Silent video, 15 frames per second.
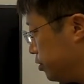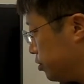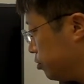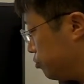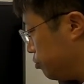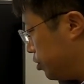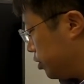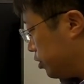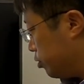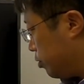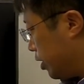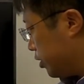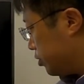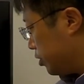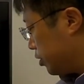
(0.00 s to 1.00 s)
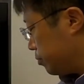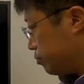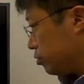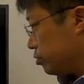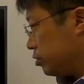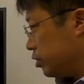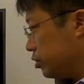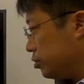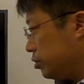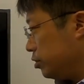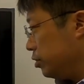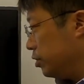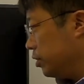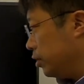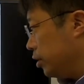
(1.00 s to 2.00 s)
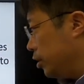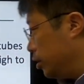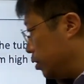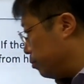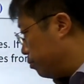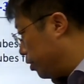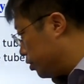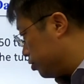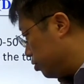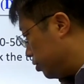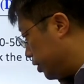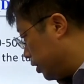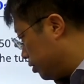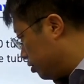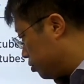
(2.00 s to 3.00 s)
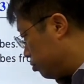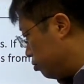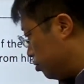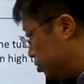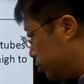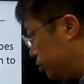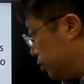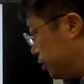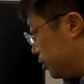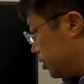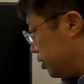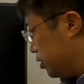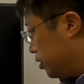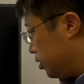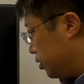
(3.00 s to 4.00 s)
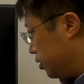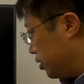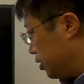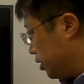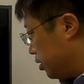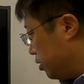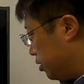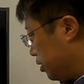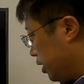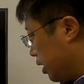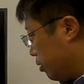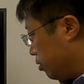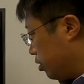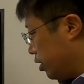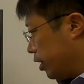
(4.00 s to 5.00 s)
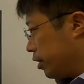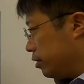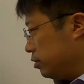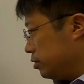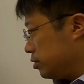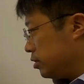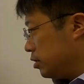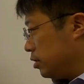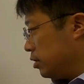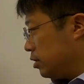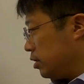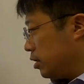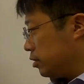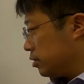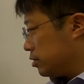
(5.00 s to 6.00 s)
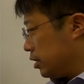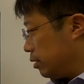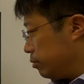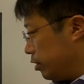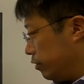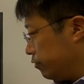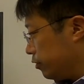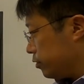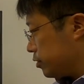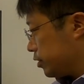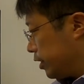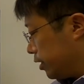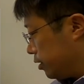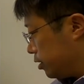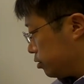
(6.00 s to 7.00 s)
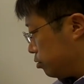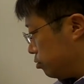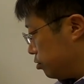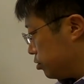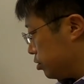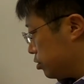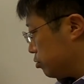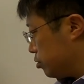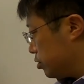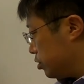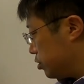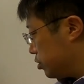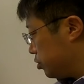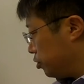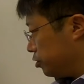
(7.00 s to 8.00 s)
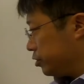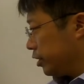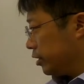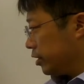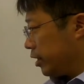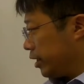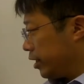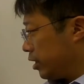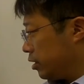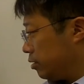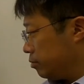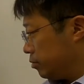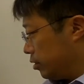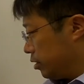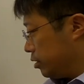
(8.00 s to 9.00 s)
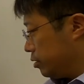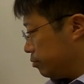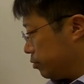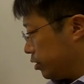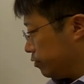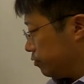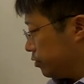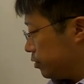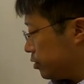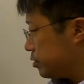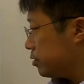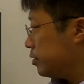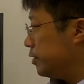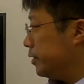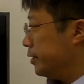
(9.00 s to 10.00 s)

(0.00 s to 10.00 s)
So during the washing procedure, make sure that the solution is in the inner and outer layers at the same levels that the solutions was stirred at high levels.